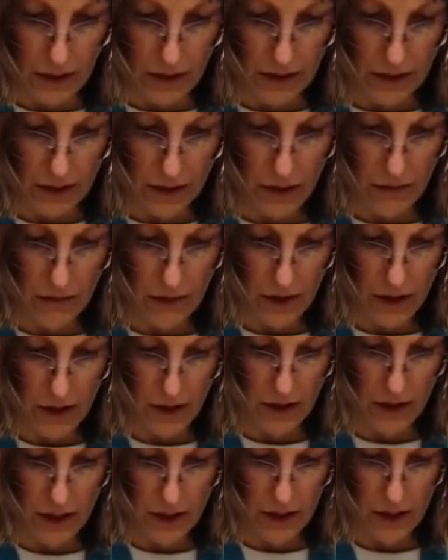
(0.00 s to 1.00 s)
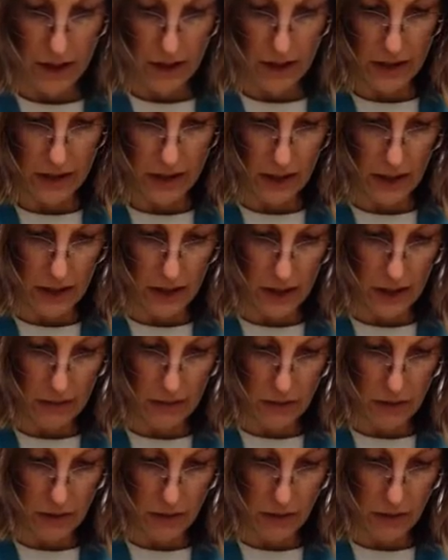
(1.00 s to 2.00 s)
Somewhere in there it needs
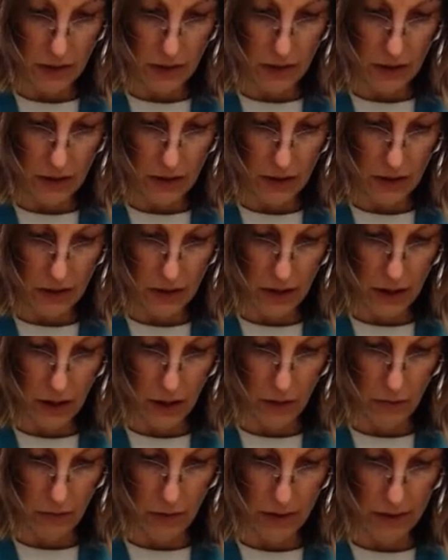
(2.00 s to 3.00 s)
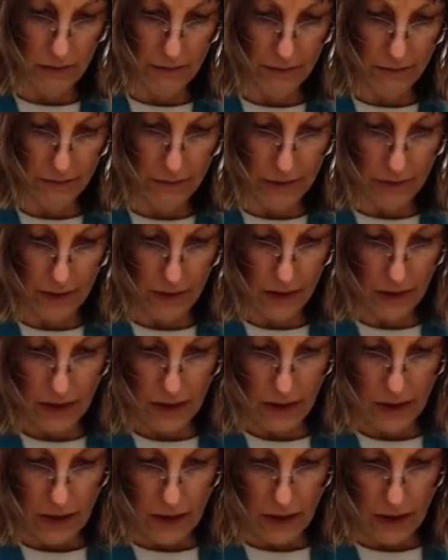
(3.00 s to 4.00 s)
to be open.
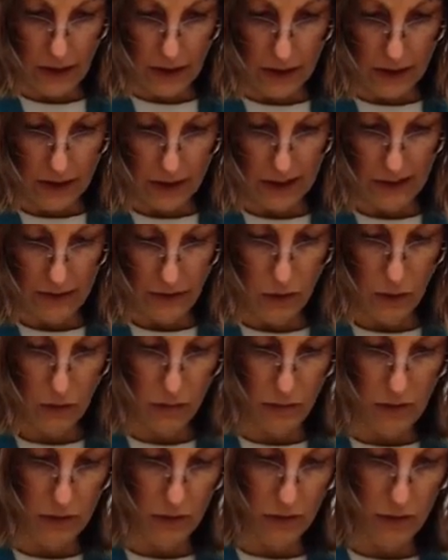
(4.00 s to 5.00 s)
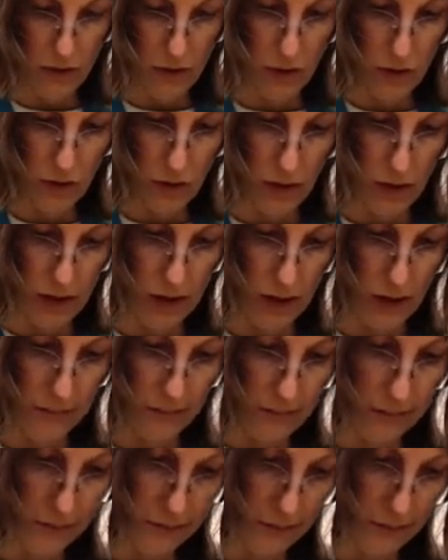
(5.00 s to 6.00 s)
It doesn't have to be open through the whole thing.